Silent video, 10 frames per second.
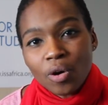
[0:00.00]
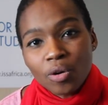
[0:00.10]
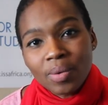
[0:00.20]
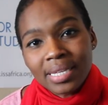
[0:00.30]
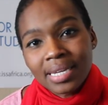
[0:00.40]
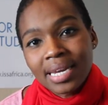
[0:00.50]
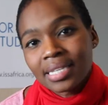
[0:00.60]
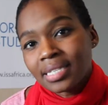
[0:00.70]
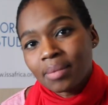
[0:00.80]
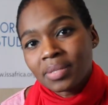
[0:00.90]
on what the
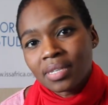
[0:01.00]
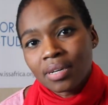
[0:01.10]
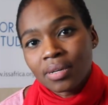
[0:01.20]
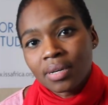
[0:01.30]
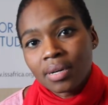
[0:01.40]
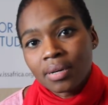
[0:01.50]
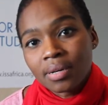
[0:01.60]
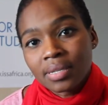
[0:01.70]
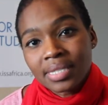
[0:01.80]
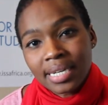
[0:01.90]
next steps
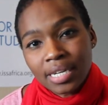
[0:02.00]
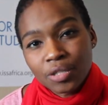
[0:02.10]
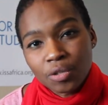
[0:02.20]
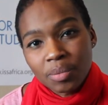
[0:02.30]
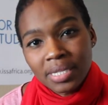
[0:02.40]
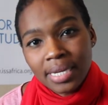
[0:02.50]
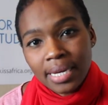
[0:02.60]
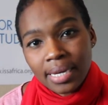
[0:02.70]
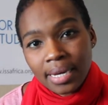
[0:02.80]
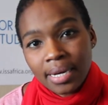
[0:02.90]
SADC should be
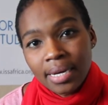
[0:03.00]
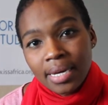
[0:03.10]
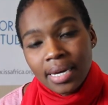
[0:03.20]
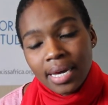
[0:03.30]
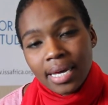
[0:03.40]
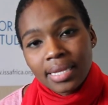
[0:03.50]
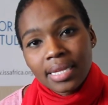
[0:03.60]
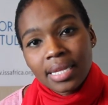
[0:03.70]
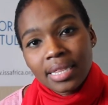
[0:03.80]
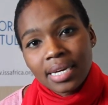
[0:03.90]
taking. And
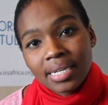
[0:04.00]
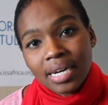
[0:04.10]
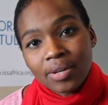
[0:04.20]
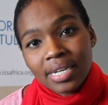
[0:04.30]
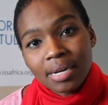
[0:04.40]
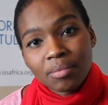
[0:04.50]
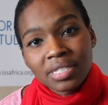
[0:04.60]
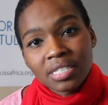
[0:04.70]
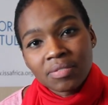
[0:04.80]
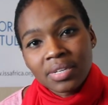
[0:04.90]
then the third outcome,
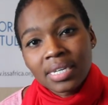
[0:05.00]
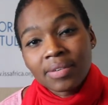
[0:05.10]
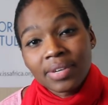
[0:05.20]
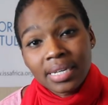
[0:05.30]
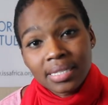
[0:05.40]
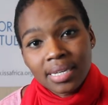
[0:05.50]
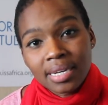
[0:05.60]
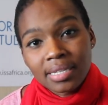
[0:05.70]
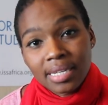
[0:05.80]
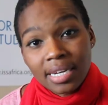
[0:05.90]
which is very, very
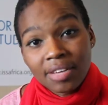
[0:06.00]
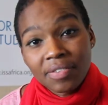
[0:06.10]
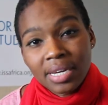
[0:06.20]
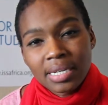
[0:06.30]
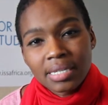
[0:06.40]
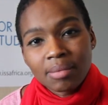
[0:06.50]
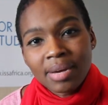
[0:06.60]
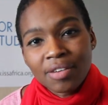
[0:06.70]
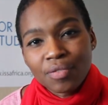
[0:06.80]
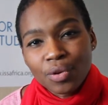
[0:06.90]
significant in
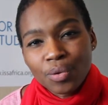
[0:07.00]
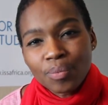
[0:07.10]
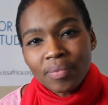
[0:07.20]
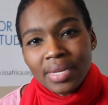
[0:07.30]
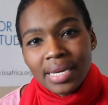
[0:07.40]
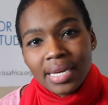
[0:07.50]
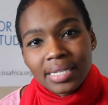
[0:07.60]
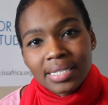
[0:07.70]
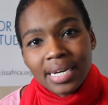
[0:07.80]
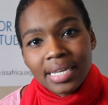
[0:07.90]
my view,
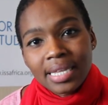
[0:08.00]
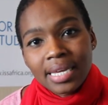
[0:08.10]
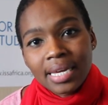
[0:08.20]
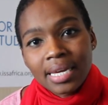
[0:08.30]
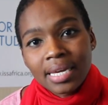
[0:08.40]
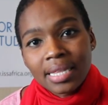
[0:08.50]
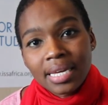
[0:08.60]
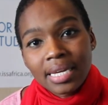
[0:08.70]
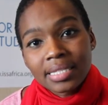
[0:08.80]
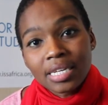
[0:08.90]
is that
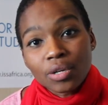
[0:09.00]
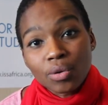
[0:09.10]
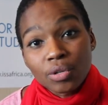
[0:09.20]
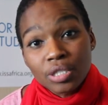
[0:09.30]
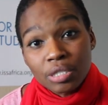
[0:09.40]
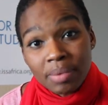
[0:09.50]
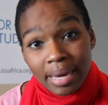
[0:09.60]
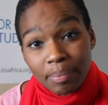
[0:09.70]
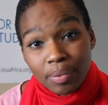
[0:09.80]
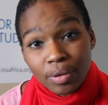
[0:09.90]
there is a
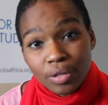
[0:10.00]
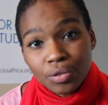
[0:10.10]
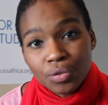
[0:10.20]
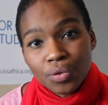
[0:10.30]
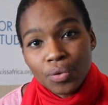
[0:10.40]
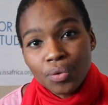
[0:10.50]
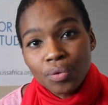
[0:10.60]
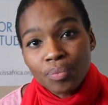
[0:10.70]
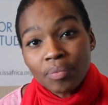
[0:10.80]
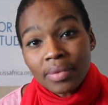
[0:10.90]
roadmap
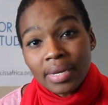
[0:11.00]
to